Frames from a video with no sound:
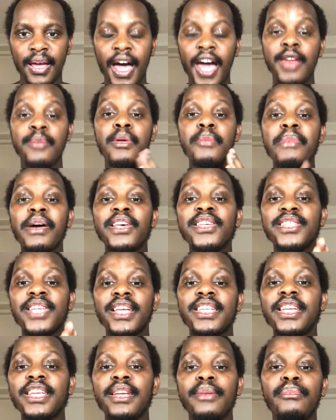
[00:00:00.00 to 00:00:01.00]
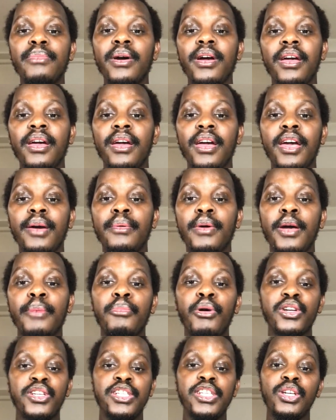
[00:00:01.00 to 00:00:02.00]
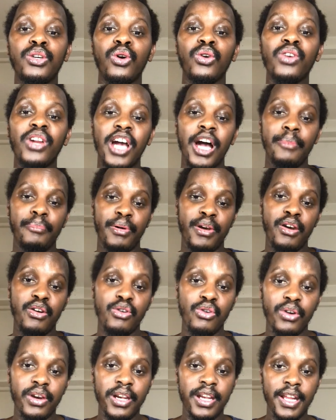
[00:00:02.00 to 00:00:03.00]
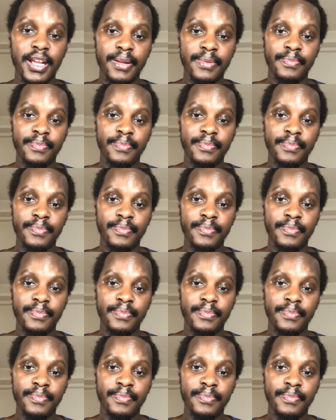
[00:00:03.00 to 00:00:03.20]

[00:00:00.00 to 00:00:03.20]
I remember I started a boutique on Kampala Road